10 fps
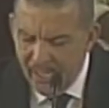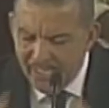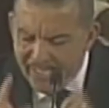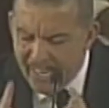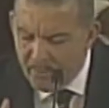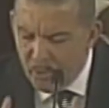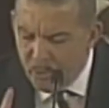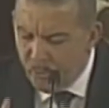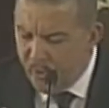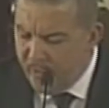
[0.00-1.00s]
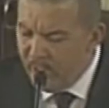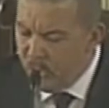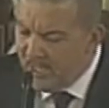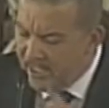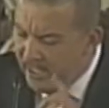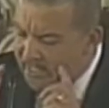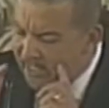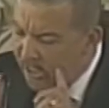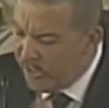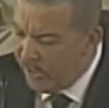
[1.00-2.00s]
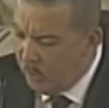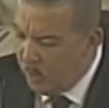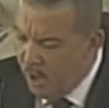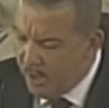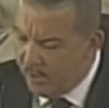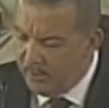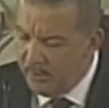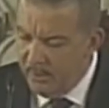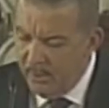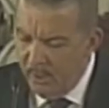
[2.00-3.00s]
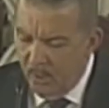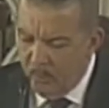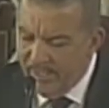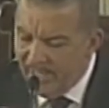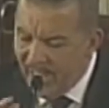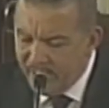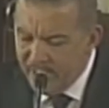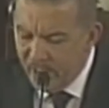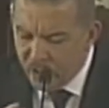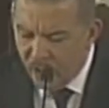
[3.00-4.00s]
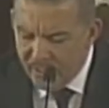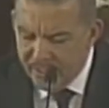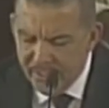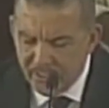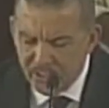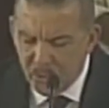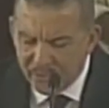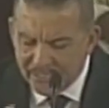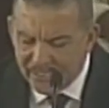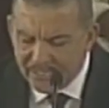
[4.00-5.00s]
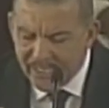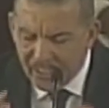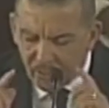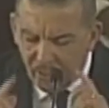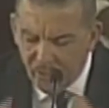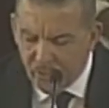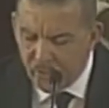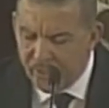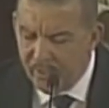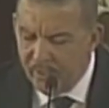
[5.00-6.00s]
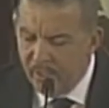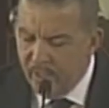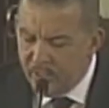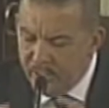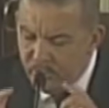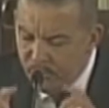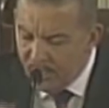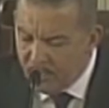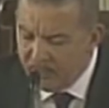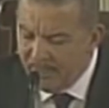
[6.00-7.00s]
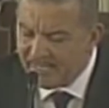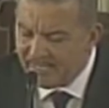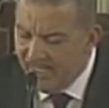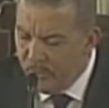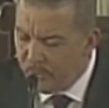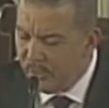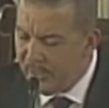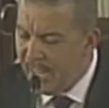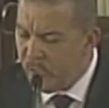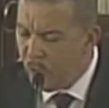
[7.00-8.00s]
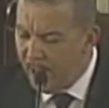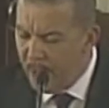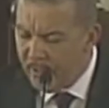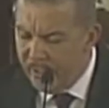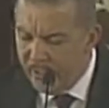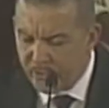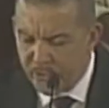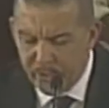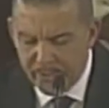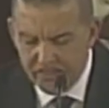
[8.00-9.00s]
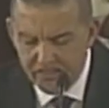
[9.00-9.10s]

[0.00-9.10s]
And here I'm referring to his initial work with the Ghanaian authorities to assist that country to develop its infant hydrocarbon industry.